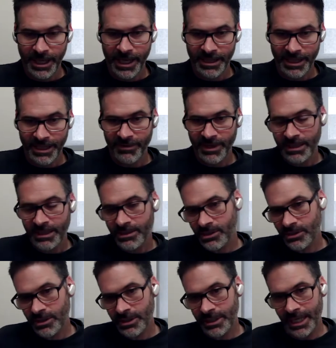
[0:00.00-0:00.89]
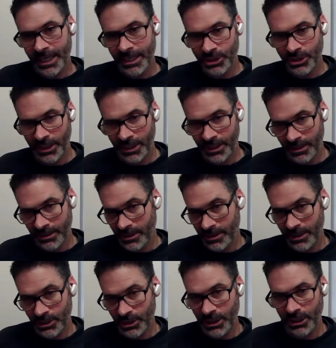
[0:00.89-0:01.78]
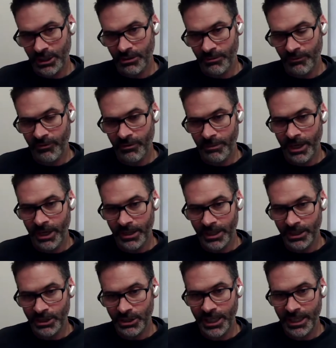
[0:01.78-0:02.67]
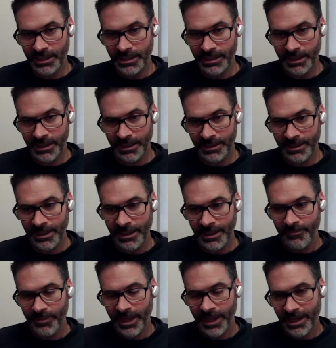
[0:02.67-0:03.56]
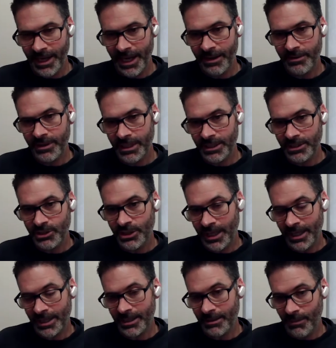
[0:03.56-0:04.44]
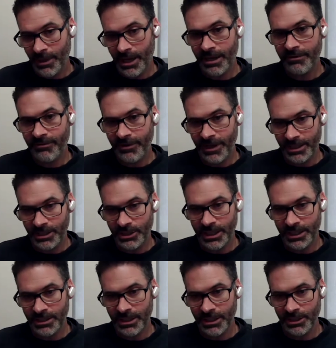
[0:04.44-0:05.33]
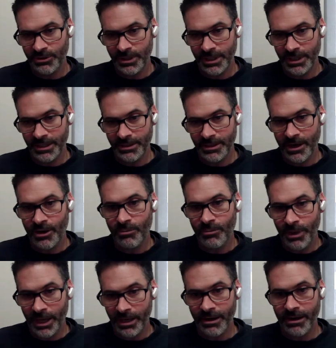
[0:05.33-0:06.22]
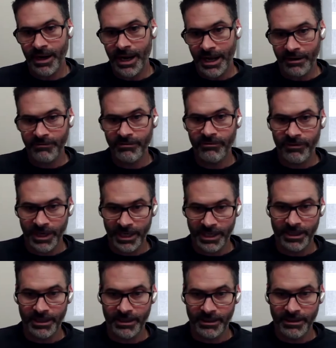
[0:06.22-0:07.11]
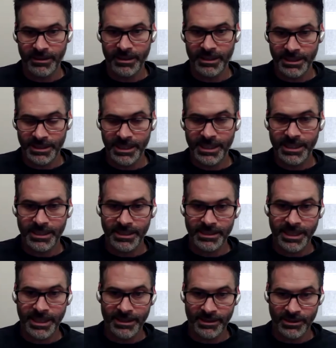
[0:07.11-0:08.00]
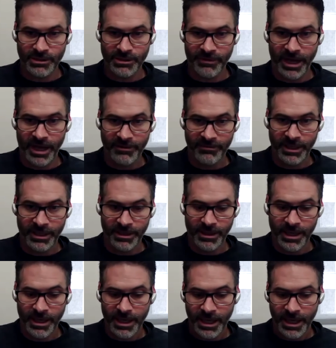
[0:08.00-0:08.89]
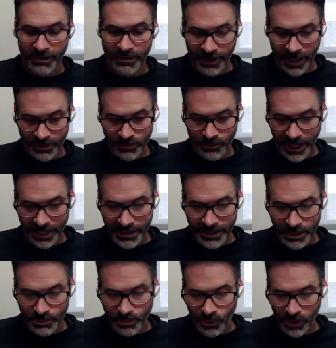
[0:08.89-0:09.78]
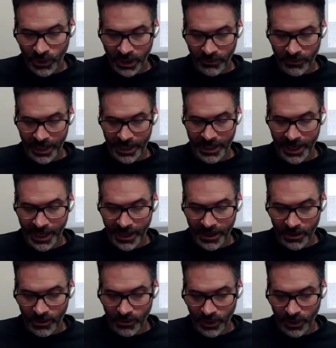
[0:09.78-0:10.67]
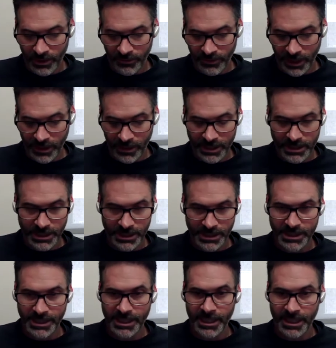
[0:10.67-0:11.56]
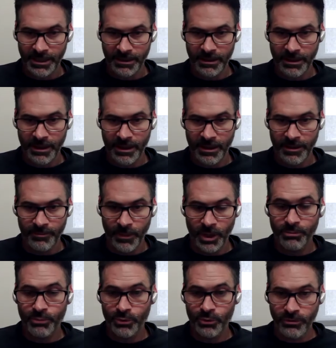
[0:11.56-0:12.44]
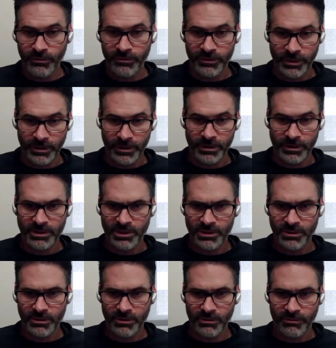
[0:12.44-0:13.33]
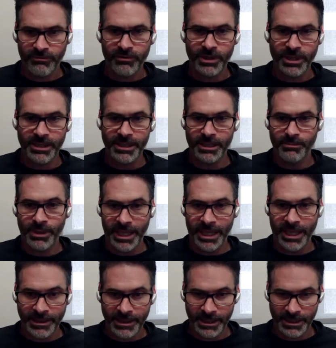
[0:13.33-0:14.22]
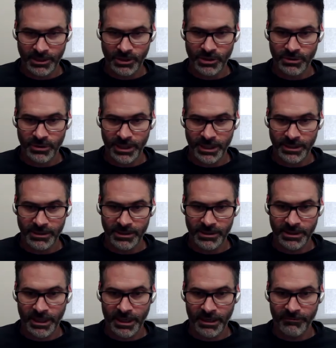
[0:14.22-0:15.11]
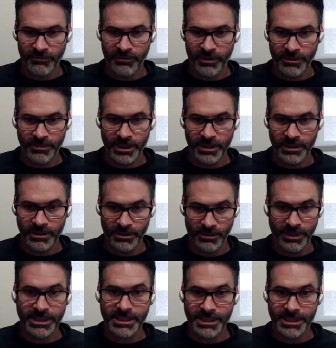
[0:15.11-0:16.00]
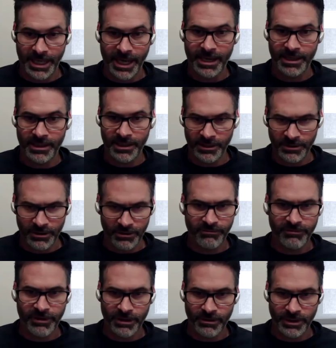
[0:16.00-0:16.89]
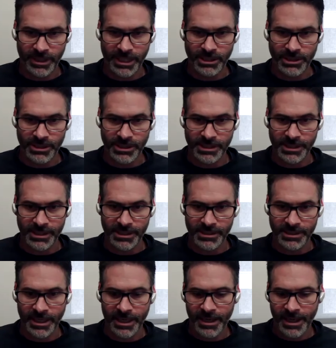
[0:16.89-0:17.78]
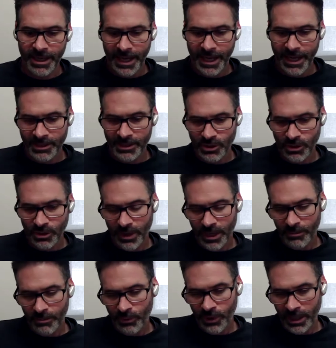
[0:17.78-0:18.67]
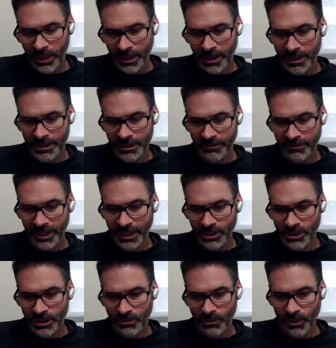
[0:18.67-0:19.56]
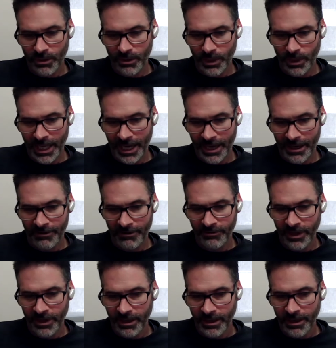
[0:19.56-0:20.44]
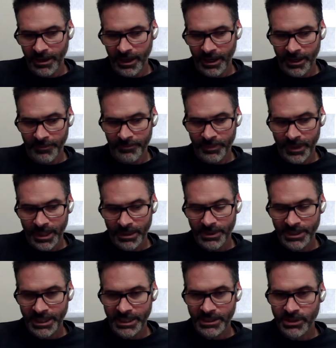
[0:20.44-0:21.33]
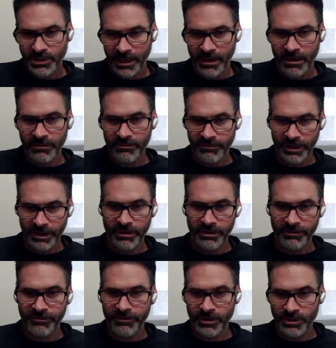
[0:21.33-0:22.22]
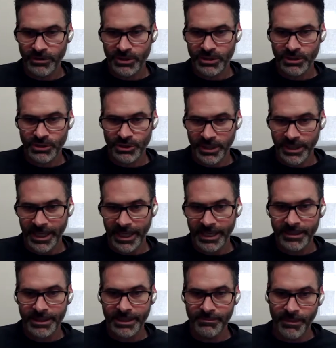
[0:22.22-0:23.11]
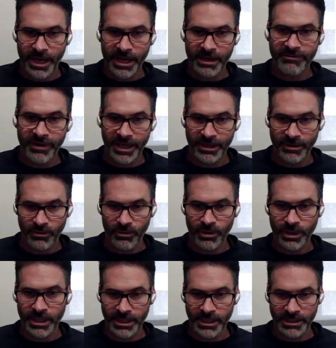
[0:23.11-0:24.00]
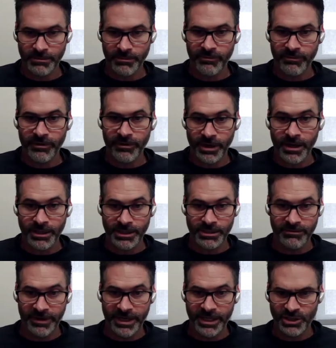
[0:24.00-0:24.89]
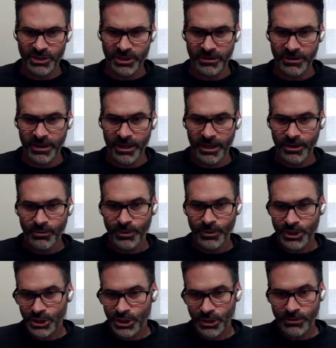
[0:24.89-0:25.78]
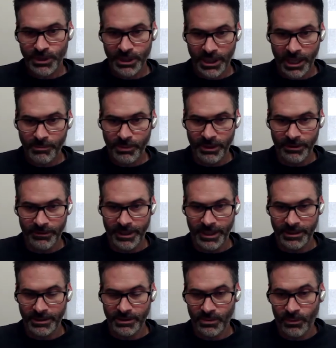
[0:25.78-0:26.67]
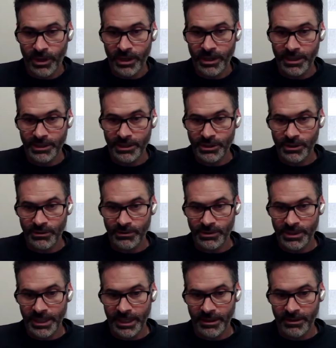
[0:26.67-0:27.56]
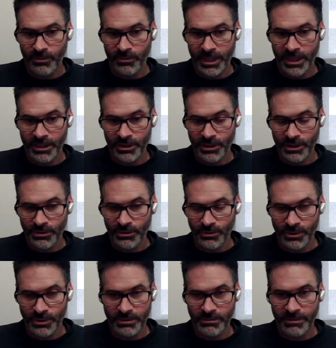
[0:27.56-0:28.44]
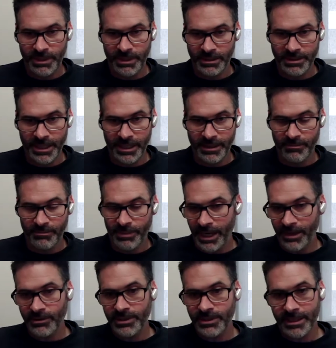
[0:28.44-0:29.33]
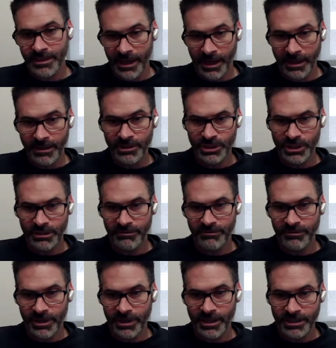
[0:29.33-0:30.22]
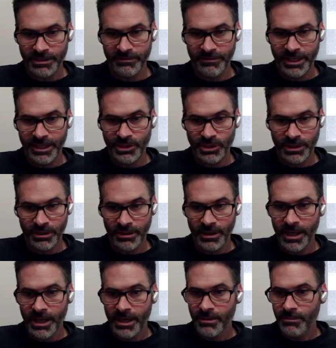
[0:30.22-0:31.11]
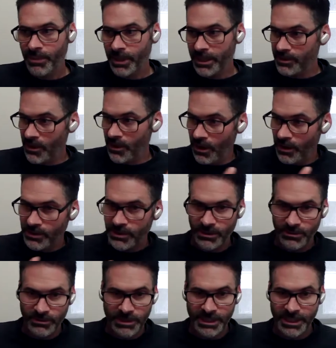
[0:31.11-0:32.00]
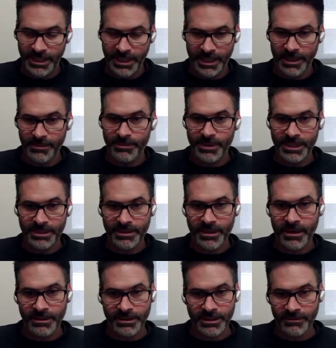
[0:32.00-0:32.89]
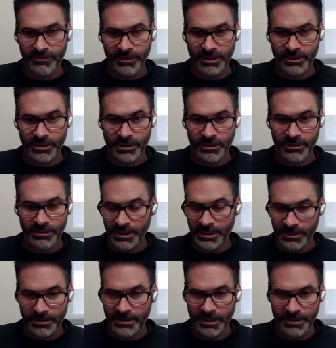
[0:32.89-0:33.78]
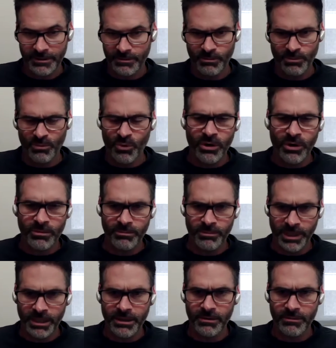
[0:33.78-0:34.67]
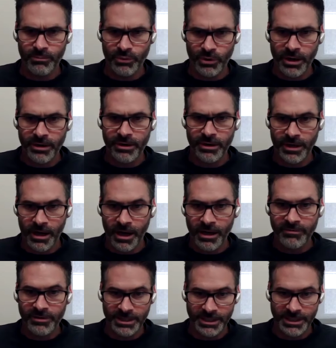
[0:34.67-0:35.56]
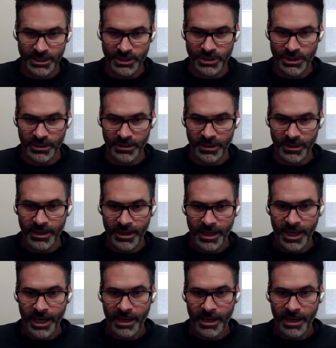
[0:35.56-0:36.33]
And they've inserted that gene into the genome of an American chestnut. And now these genetically modified chestnut trees are better at fighting the disease and surviving. In fact, we're at this point right now where they are actually seeking um, approval to freely plant these trees um, from the USDA and other federal agencies. And so we're at a point in conservation where we have um, potentially our very first genetically modified organism for conservation, which shows a couple of things. One, it shows that we can use things like biotechnology for conservation, but it's also teeing up this conservation, this, this more bigger, broader conversation